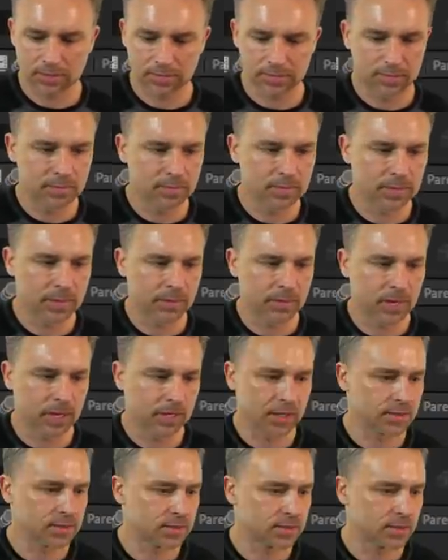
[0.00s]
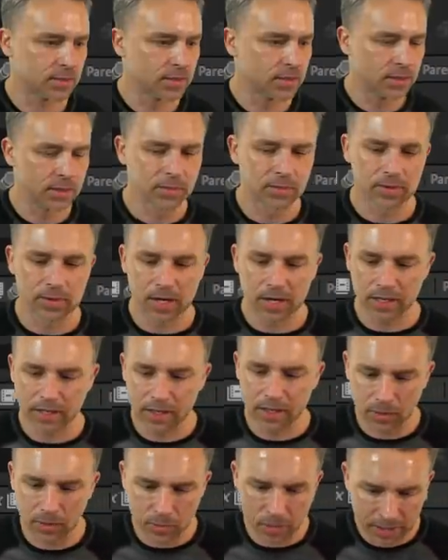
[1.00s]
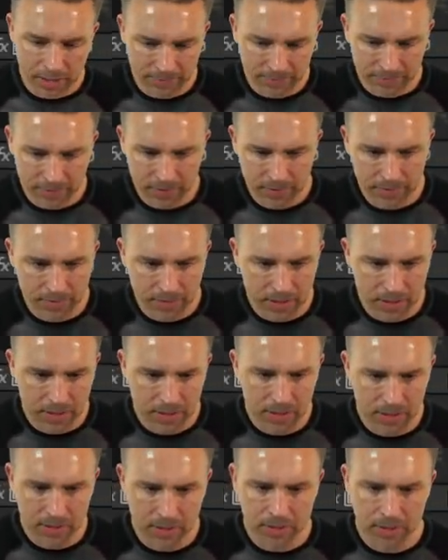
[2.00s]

My mic is running away from me.